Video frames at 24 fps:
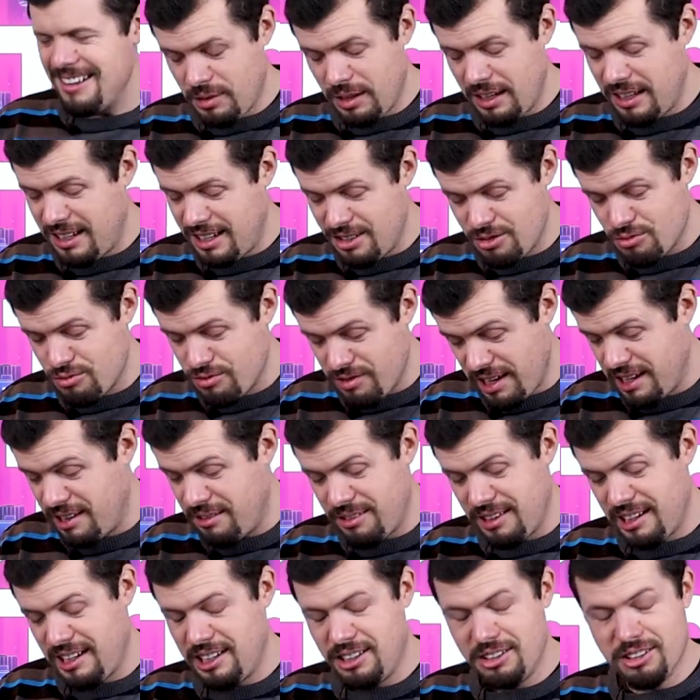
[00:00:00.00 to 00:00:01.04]
It is
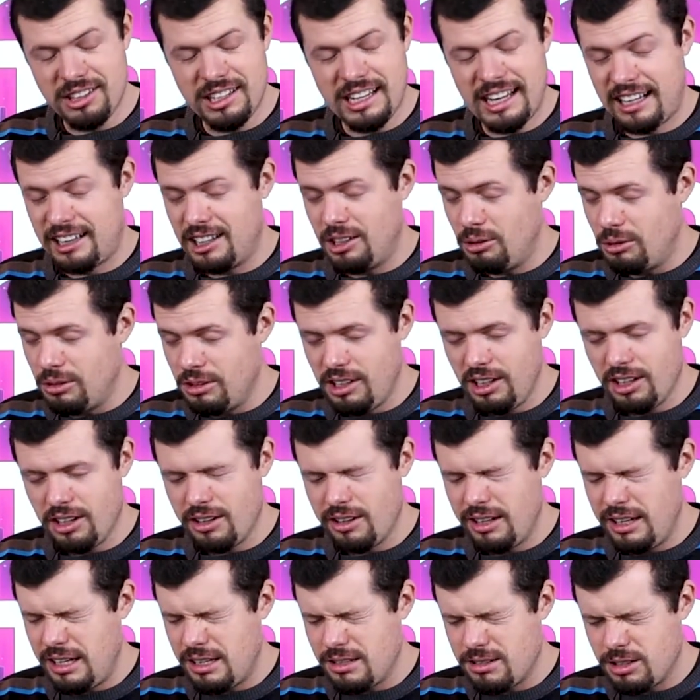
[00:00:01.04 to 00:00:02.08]
really good. Like the audio
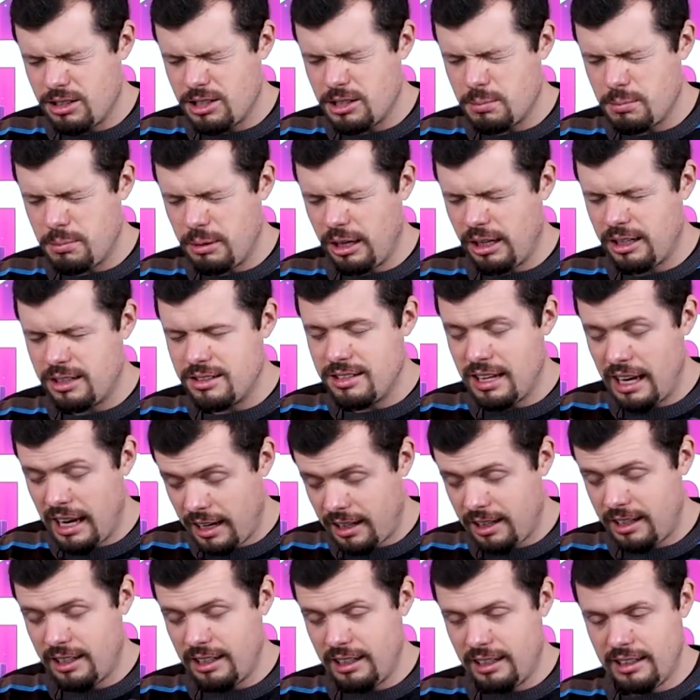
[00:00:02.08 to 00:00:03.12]
is
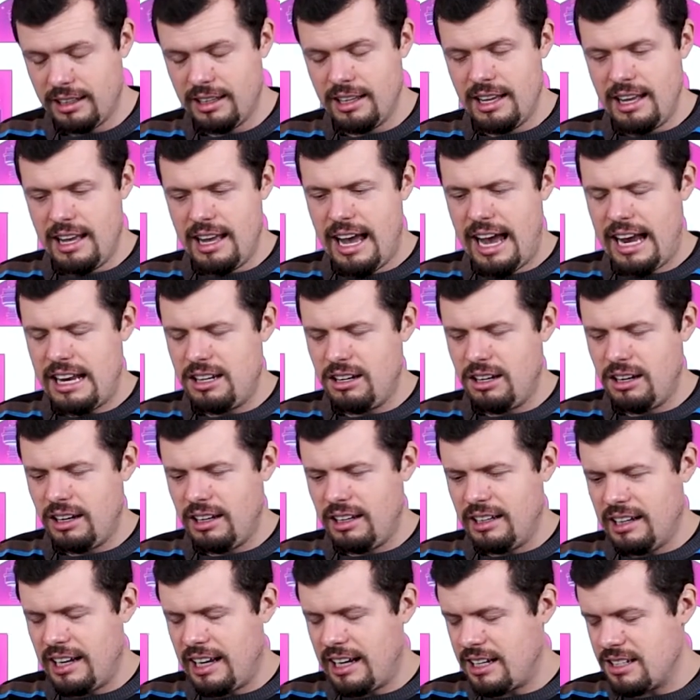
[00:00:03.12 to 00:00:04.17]
spectacular, and
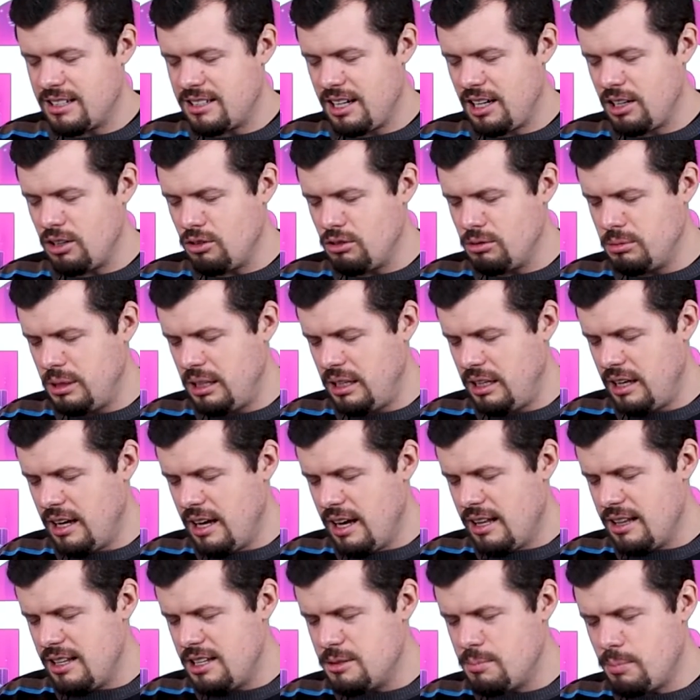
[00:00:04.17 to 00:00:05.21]
like I said, normally
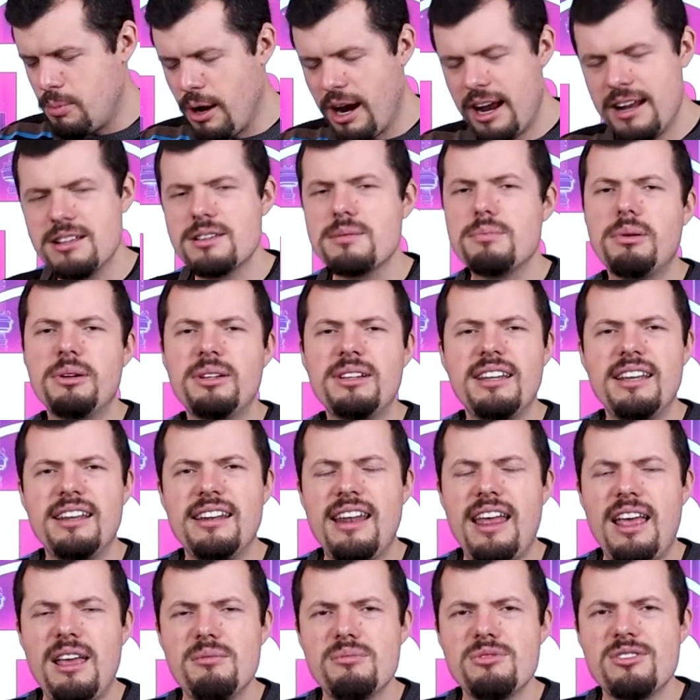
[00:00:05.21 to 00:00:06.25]
these brands put their
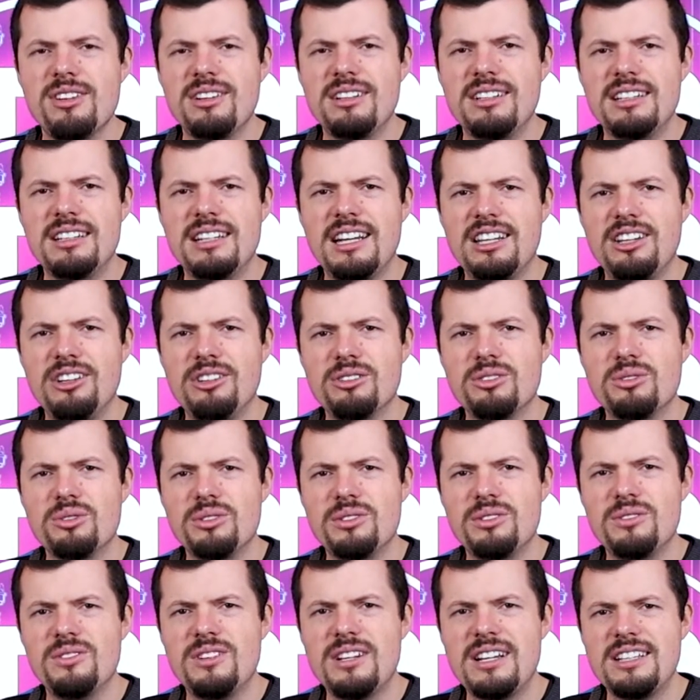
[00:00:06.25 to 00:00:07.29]
names on it and you
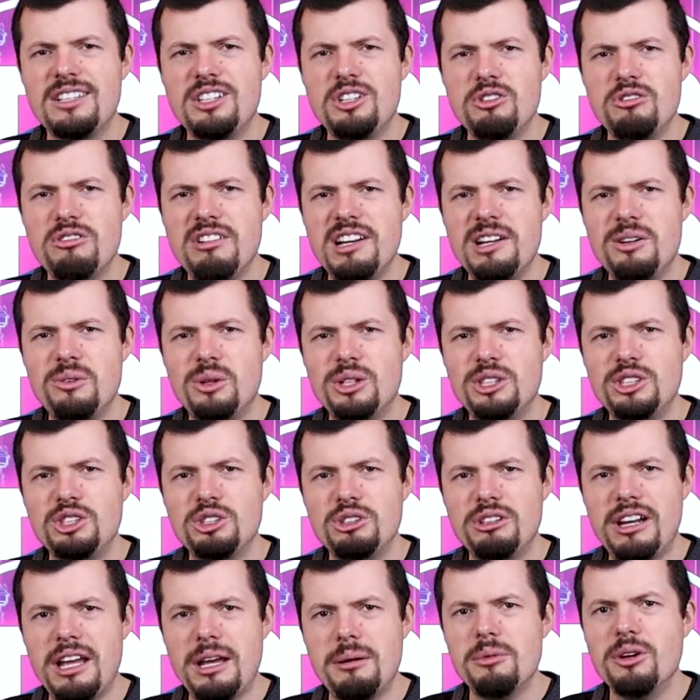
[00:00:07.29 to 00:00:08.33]
sort of like, you really want
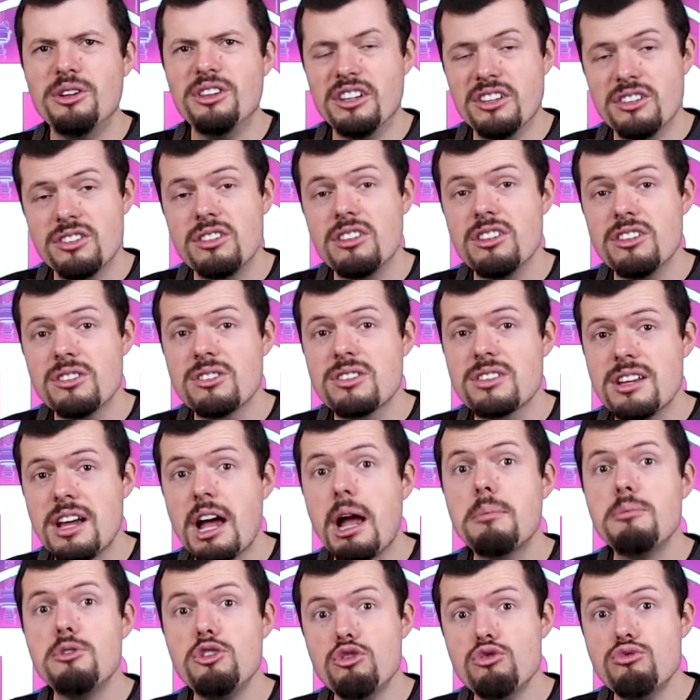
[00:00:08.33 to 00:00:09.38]
your name on this. This
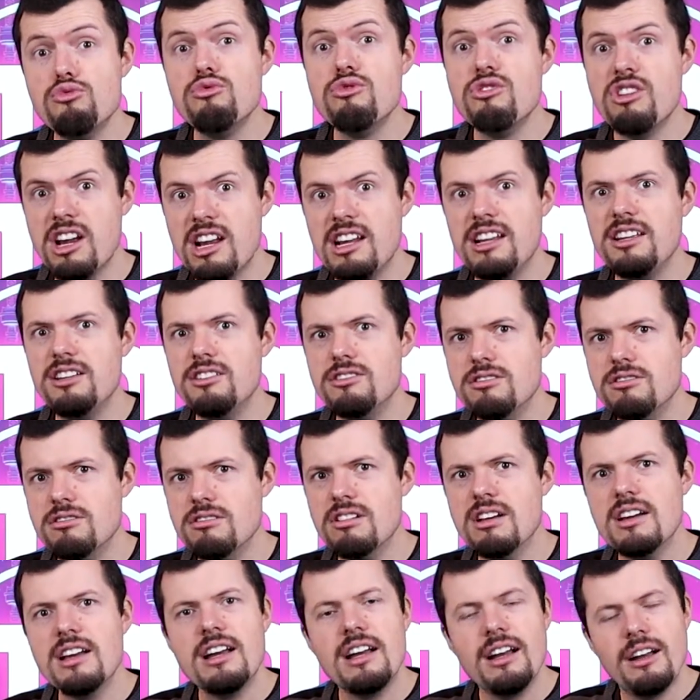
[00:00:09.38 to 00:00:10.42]
time you really do.
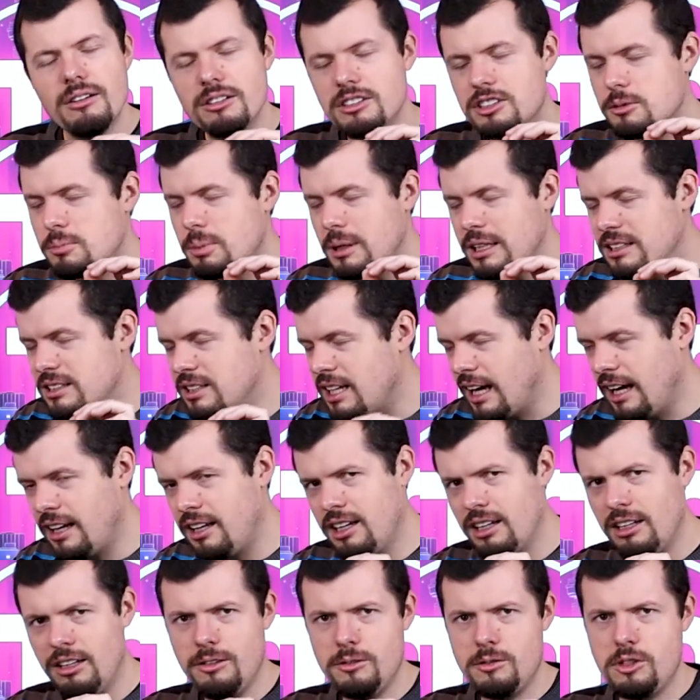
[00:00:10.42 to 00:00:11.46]

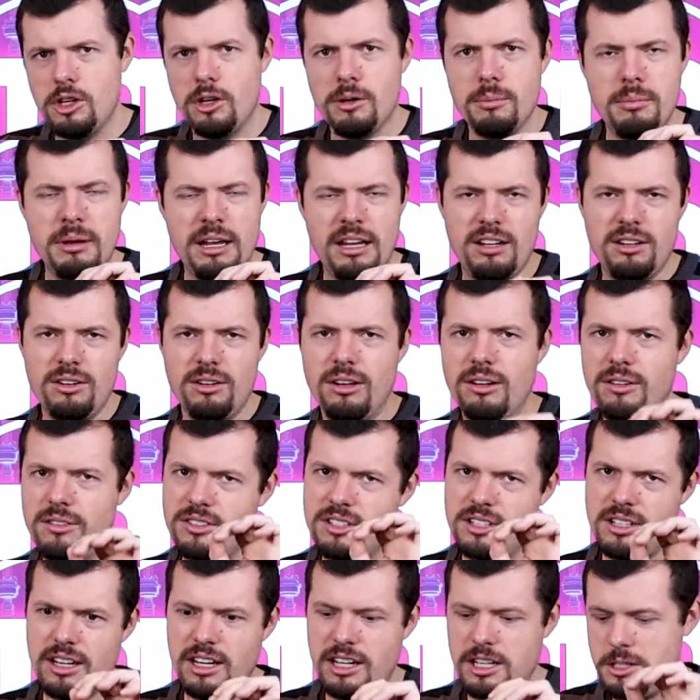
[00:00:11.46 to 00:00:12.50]
Spectacular job, Bang &
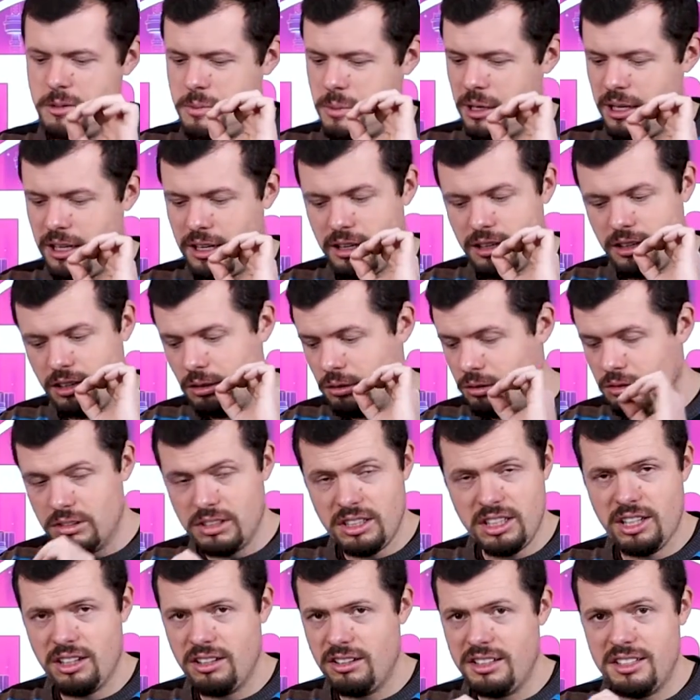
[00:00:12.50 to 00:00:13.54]
Olufsen HP. Your
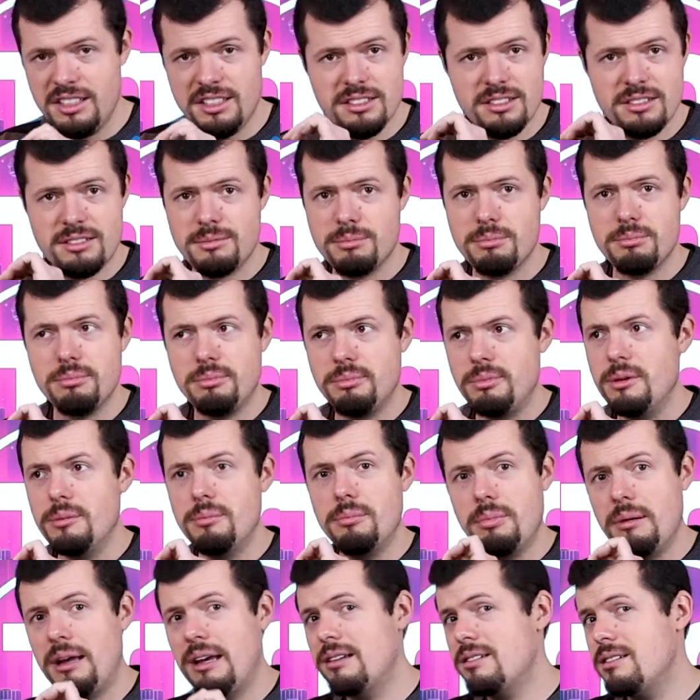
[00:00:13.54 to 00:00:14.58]
audio is the
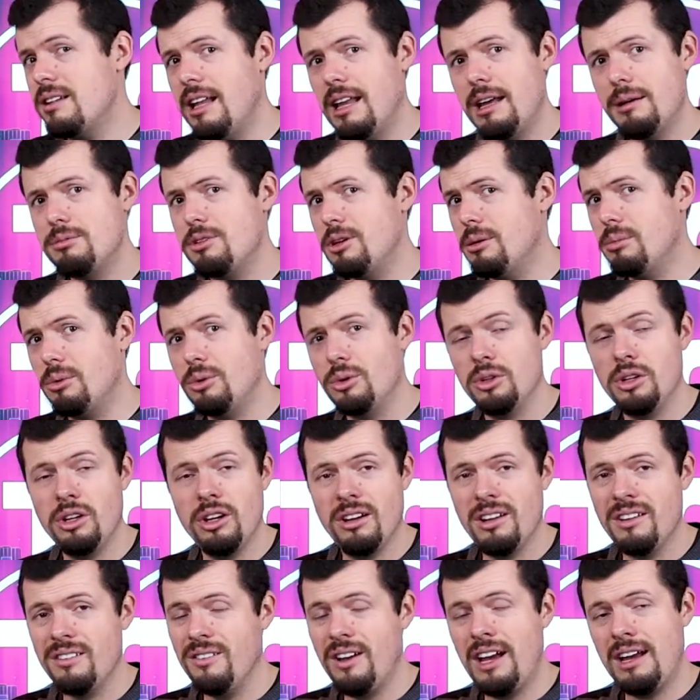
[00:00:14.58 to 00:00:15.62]
best laptop
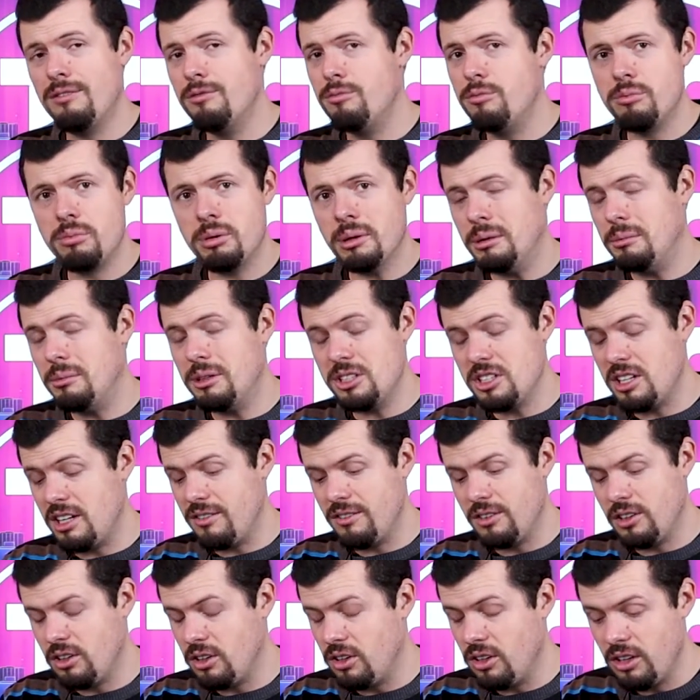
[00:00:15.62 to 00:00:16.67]
audio I've pretty much
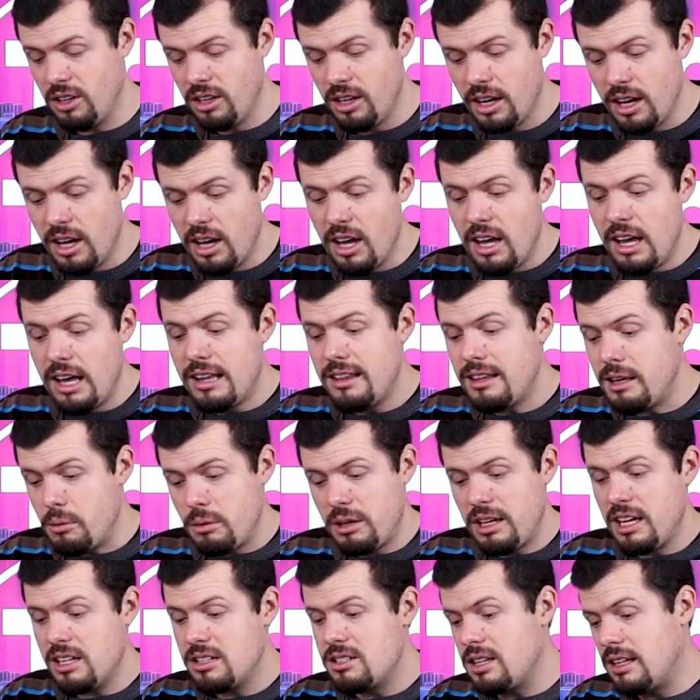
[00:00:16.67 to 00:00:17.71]
ever heard. Then we
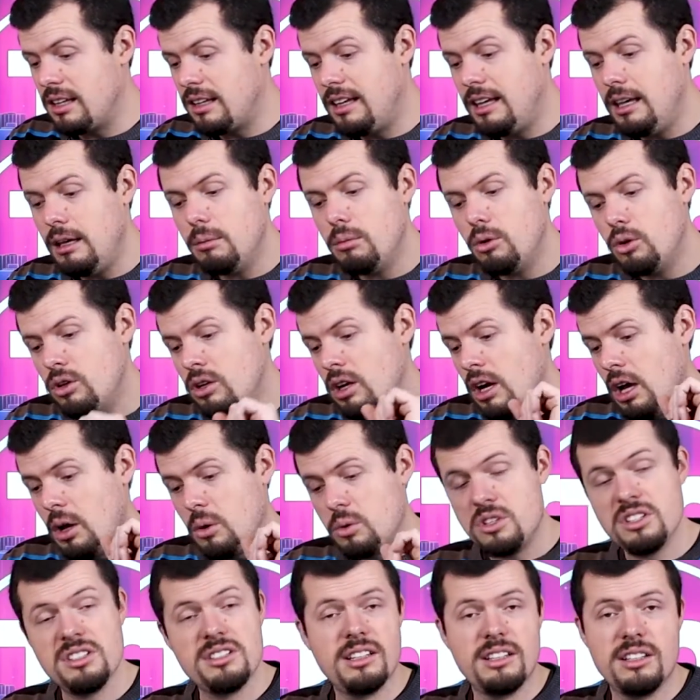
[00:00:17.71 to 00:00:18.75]
get to the keyboard,
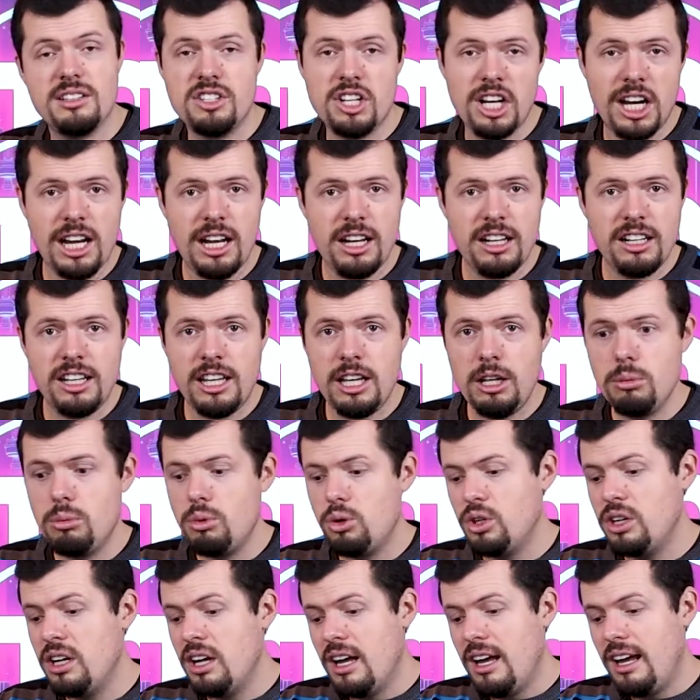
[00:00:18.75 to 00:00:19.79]
which is a chiclet
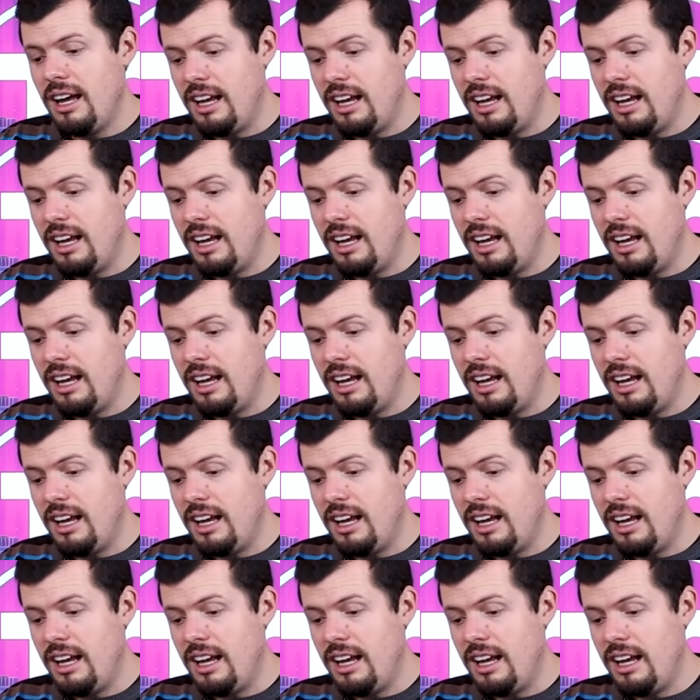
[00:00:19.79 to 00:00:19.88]
keyboard.